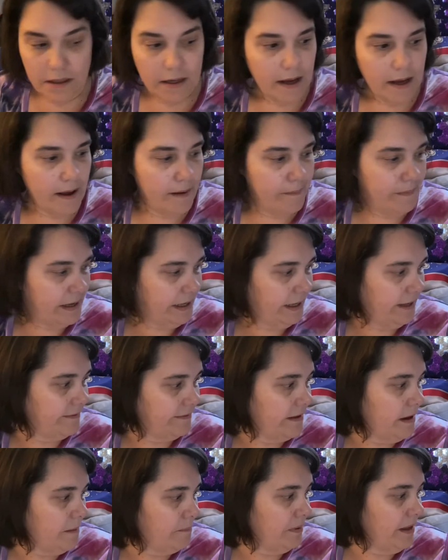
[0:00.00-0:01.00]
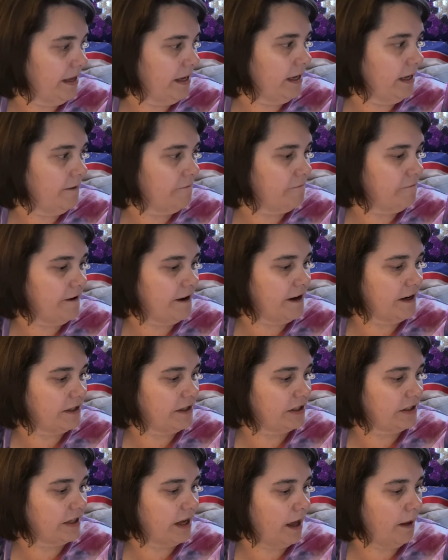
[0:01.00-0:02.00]
I'm gonna get that blanket
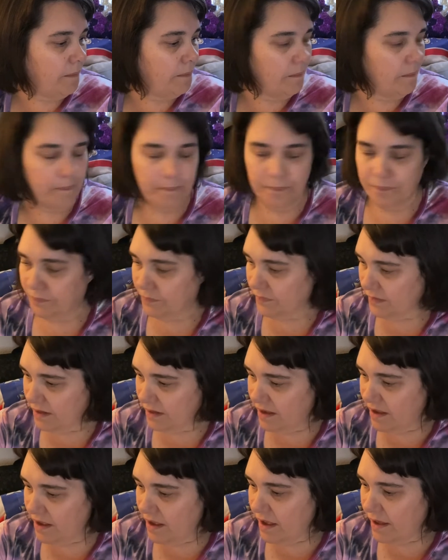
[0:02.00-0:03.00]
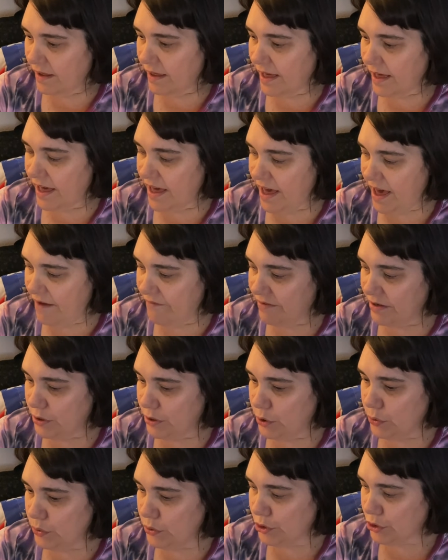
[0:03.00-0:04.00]
finished up. I have a
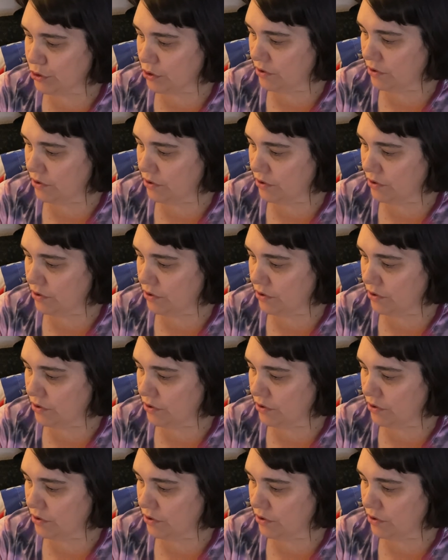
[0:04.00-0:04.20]
new shirt